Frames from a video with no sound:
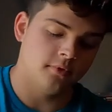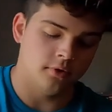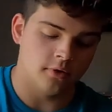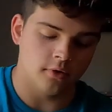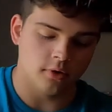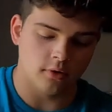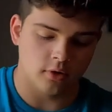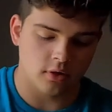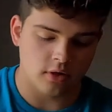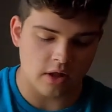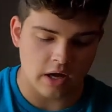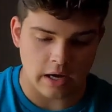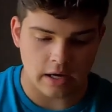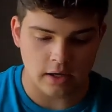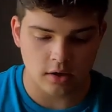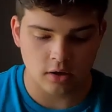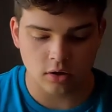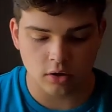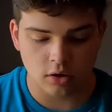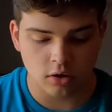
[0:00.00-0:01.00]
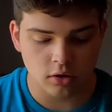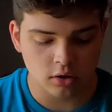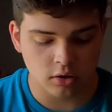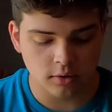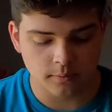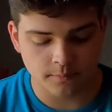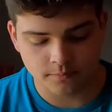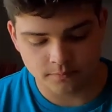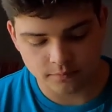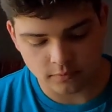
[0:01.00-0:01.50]
Their
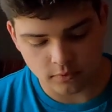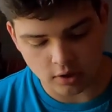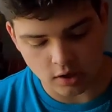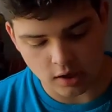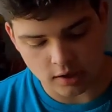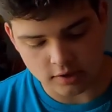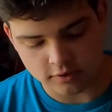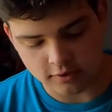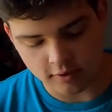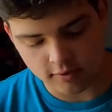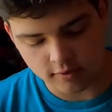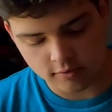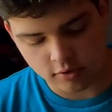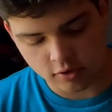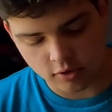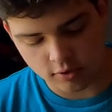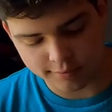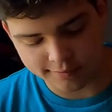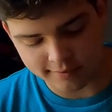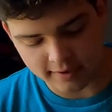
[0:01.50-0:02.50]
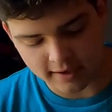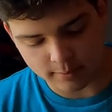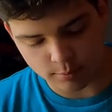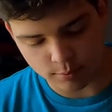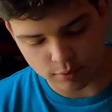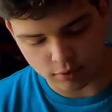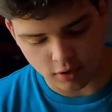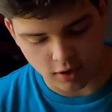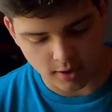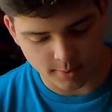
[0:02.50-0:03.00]
liner, I don't know if they
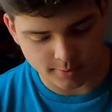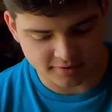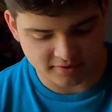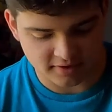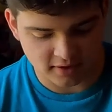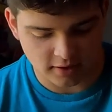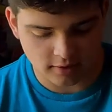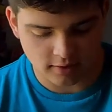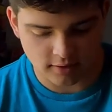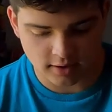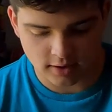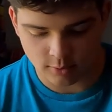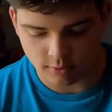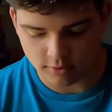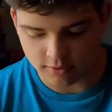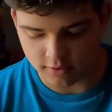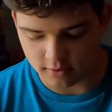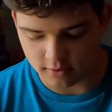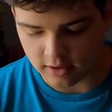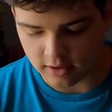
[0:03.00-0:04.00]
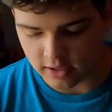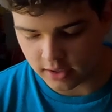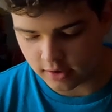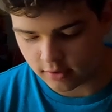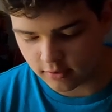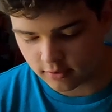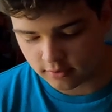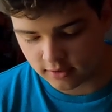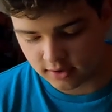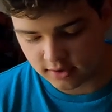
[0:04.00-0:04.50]
promise anything
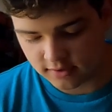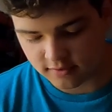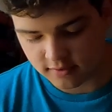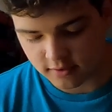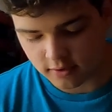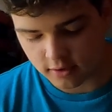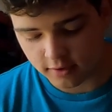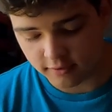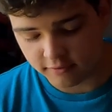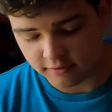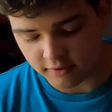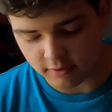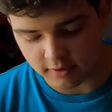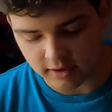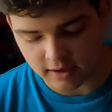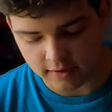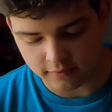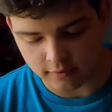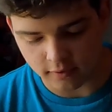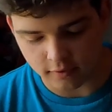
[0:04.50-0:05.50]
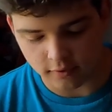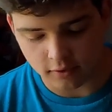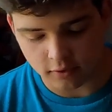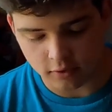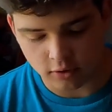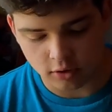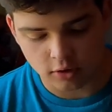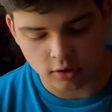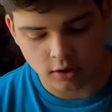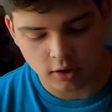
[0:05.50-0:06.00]
liner in these gloves. I would have to
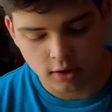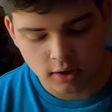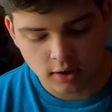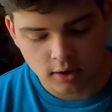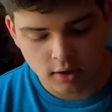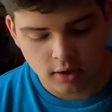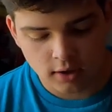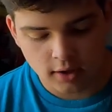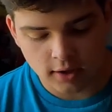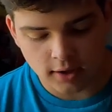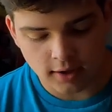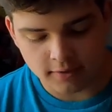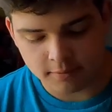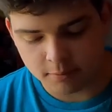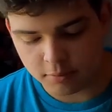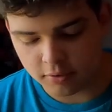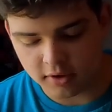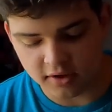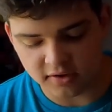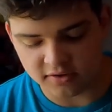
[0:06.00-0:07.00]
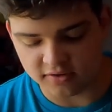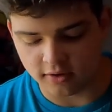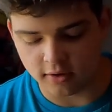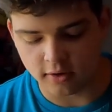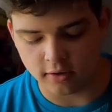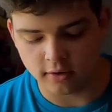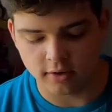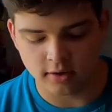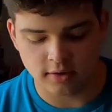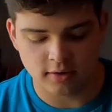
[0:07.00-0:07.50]
look. It's pretty
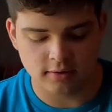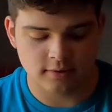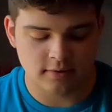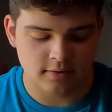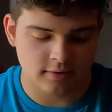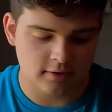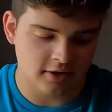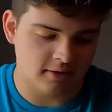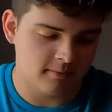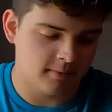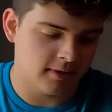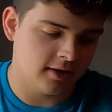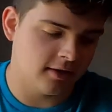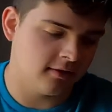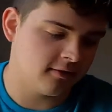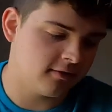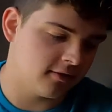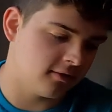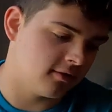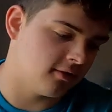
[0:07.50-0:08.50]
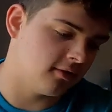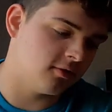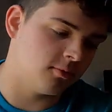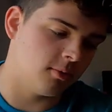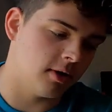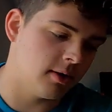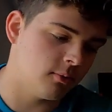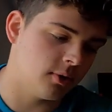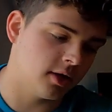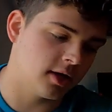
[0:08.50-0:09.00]
solid. I mean, it's just a
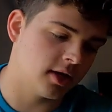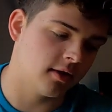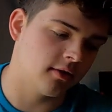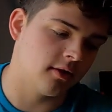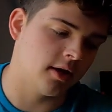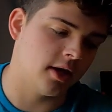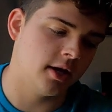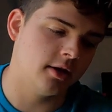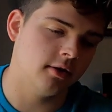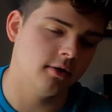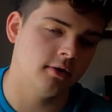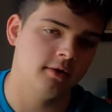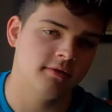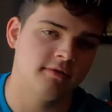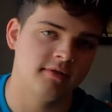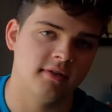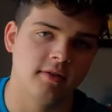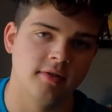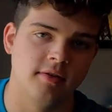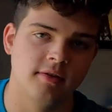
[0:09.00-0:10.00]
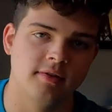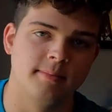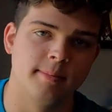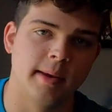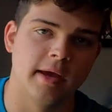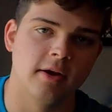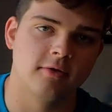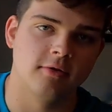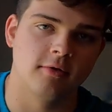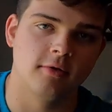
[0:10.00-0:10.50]
sweat wicking liner. It's nothing
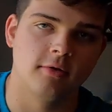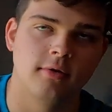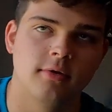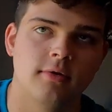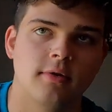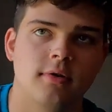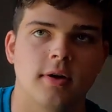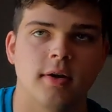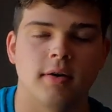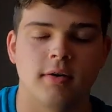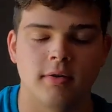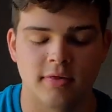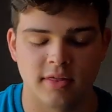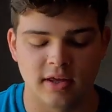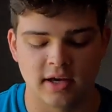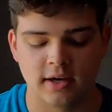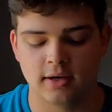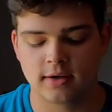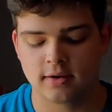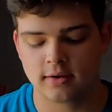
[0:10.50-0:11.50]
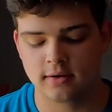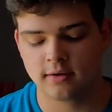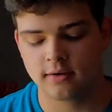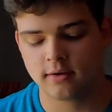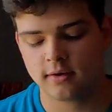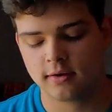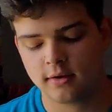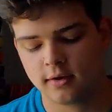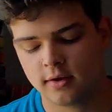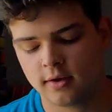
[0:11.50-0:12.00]
special, I don't think.
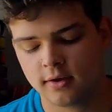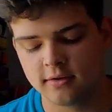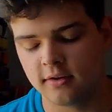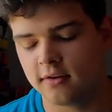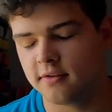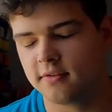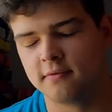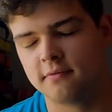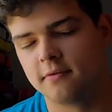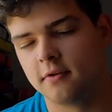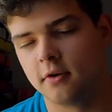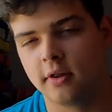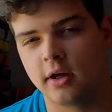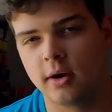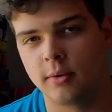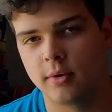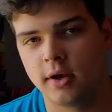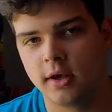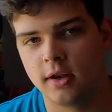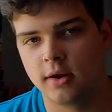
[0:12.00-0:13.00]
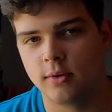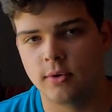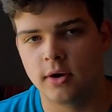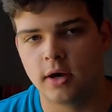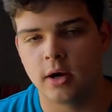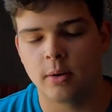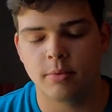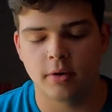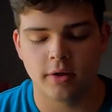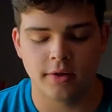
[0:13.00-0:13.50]
It doesn't feel that way
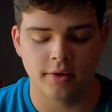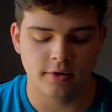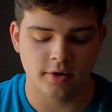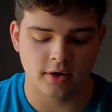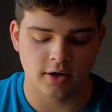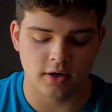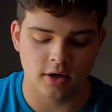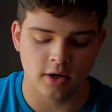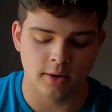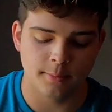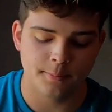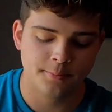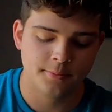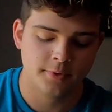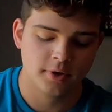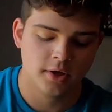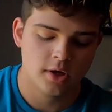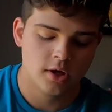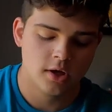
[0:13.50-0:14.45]
anyway. I'll probably look it up.